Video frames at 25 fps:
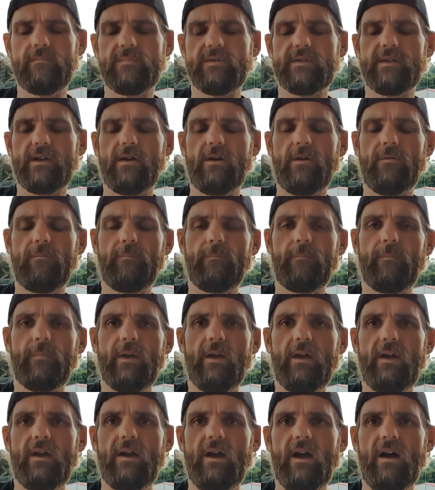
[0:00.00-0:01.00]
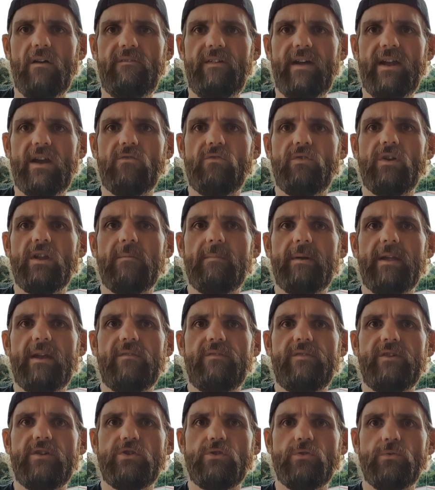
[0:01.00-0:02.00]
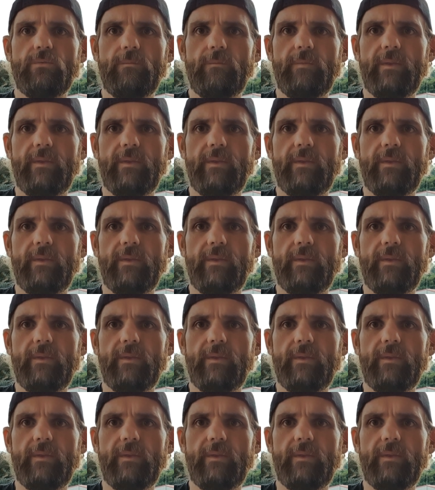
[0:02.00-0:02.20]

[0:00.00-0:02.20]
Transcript: So I found it really beneficial.